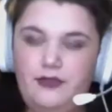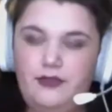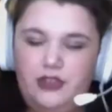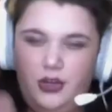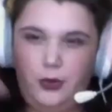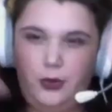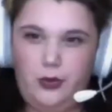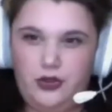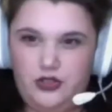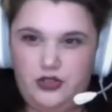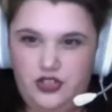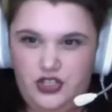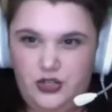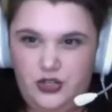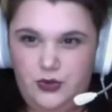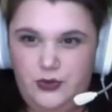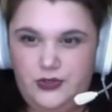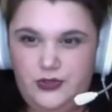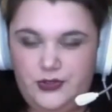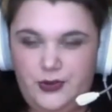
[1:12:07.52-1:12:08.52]
there were
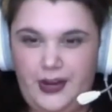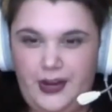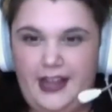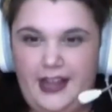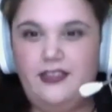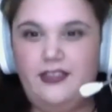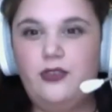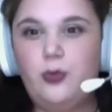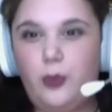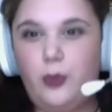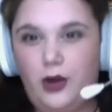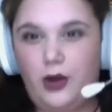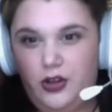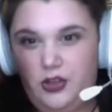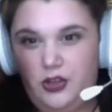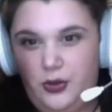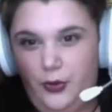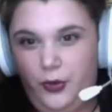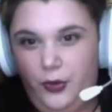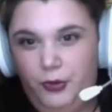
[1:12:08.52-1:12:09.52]
2 screens where
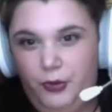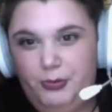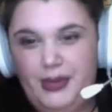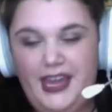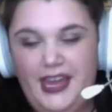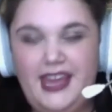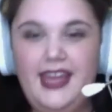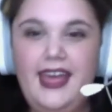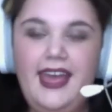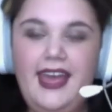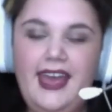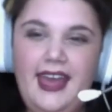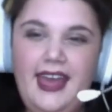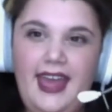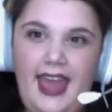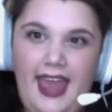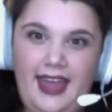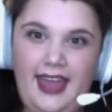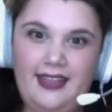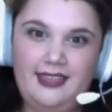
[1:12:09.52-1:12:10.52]
you'll be
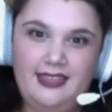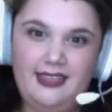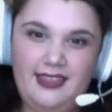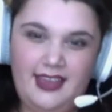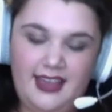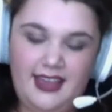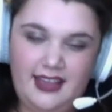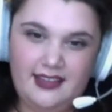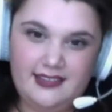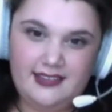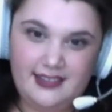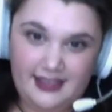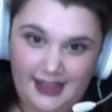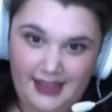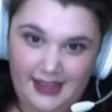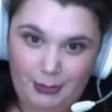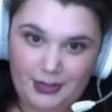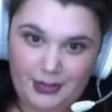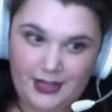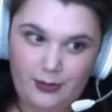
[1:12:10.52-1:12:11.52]
and the
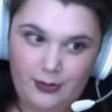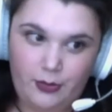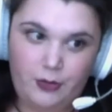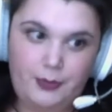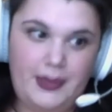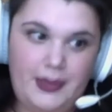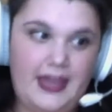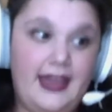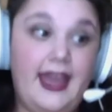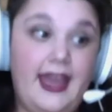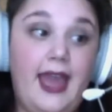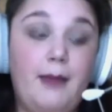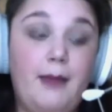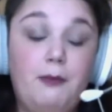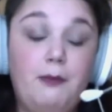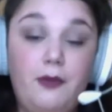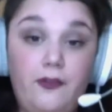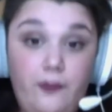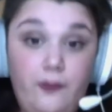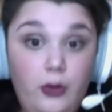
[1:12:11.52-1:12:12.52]
celebrity will be, and
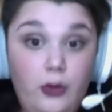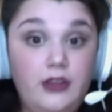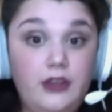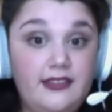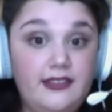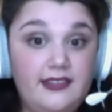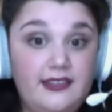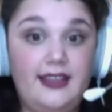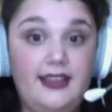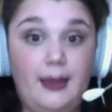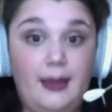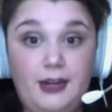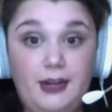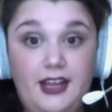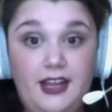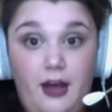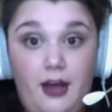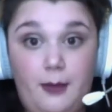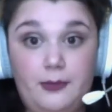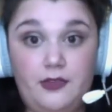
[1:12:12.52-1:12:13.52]
before the celebrity
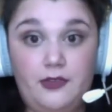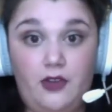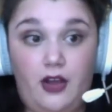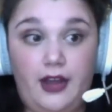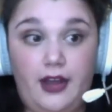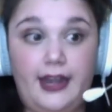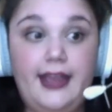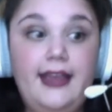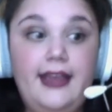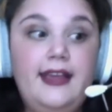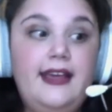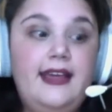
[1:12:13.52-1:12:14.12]
comes on,